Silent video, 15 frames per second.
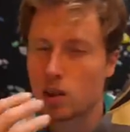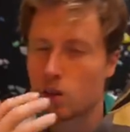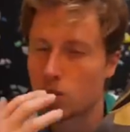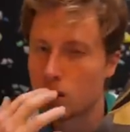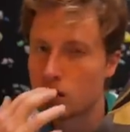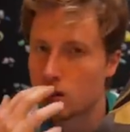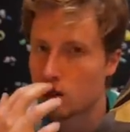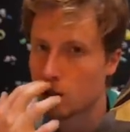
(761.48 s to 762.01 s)

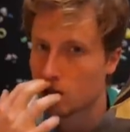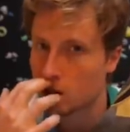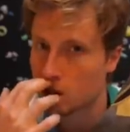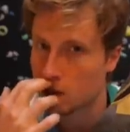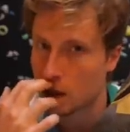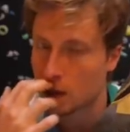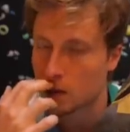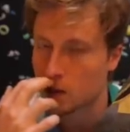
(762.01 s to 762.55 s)
degrees uh,
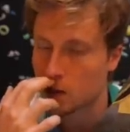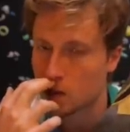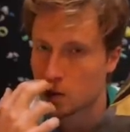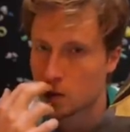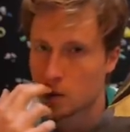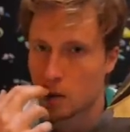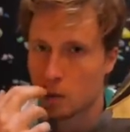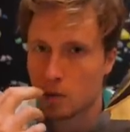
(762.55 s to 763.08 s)
Celsius
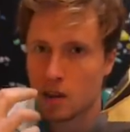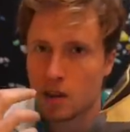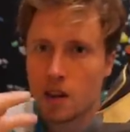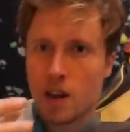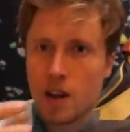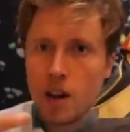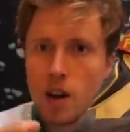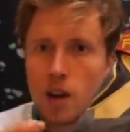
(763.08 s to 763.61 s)
or something,
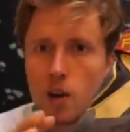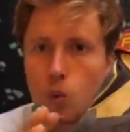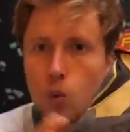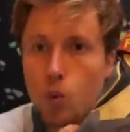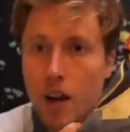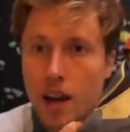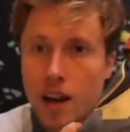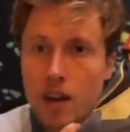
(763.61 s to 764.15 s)

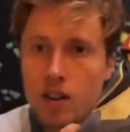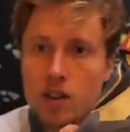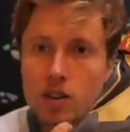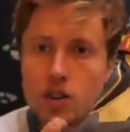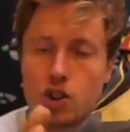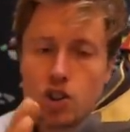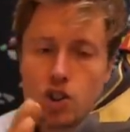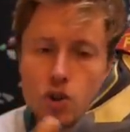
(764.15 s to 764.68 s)
where
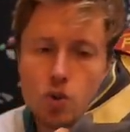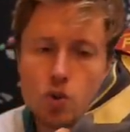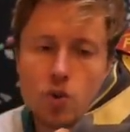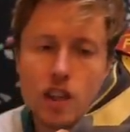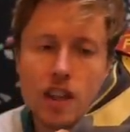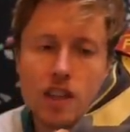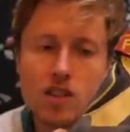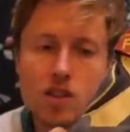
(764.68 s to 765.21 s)
the shoe
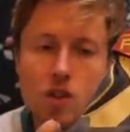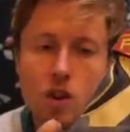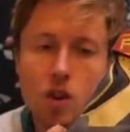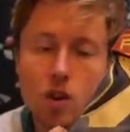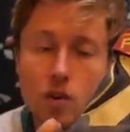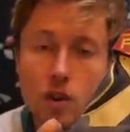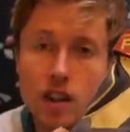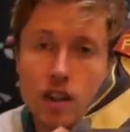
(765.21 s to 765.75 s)
gets
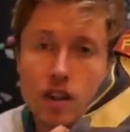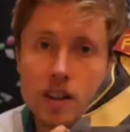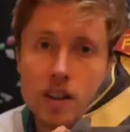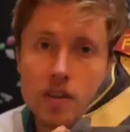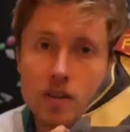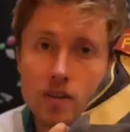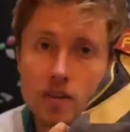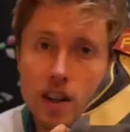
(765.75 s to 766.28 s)

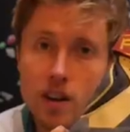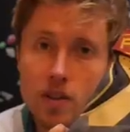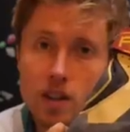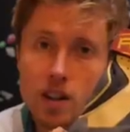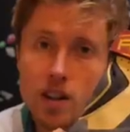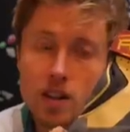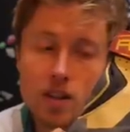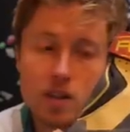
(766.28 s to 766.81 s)
already
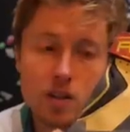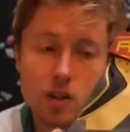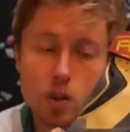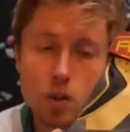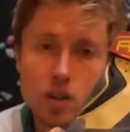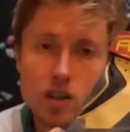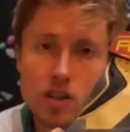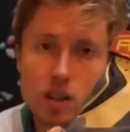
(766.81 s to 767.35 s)
very
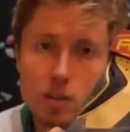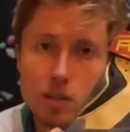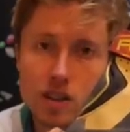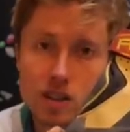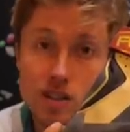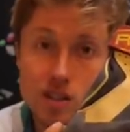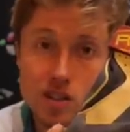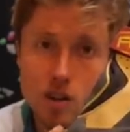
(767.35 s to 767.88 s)

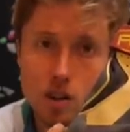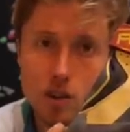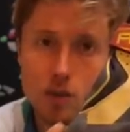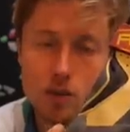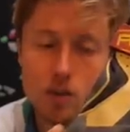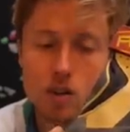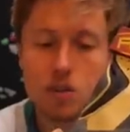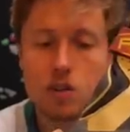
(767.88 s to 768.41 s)
noticeably soft,